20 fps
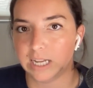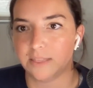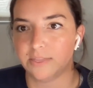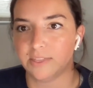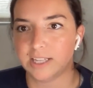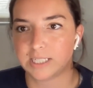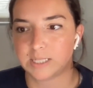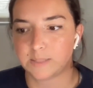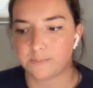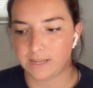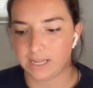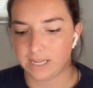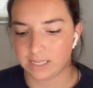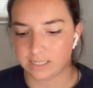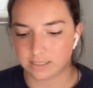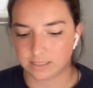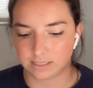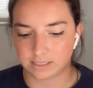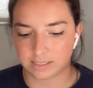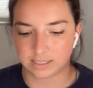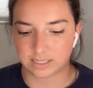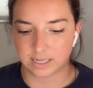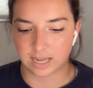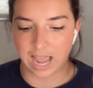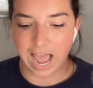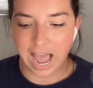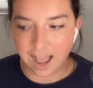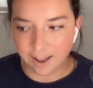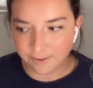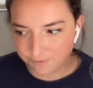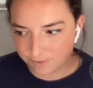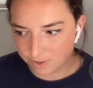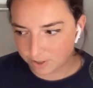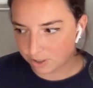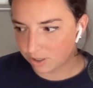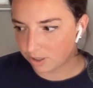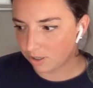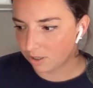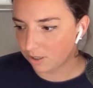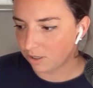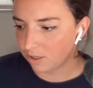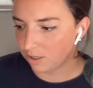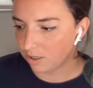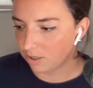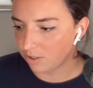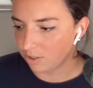and this means after